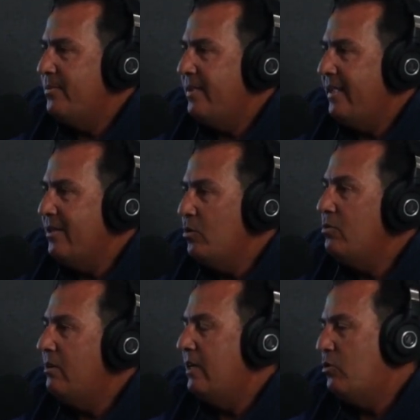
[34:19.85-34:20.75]
And who
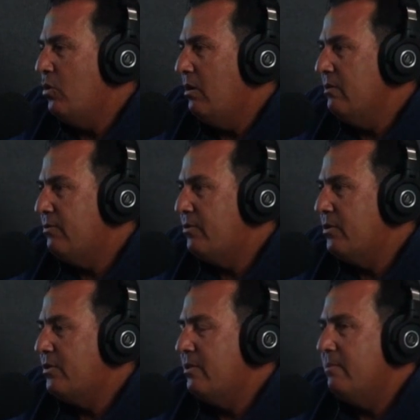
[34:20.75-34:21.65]
did I draw in the
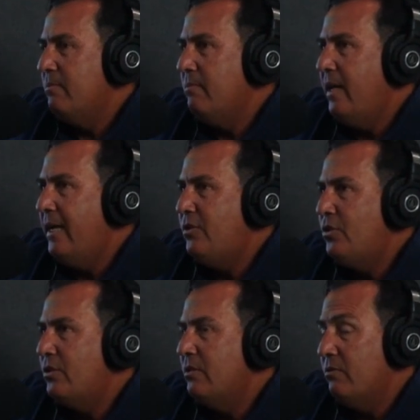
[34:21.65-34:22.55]
first
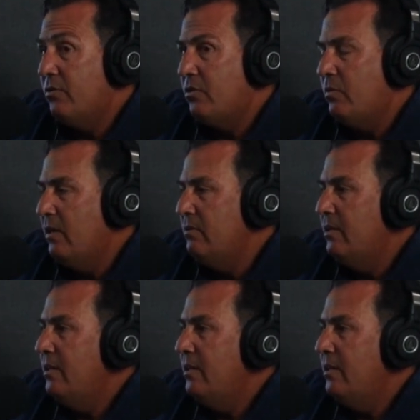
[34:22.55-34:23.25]
match, in the first round?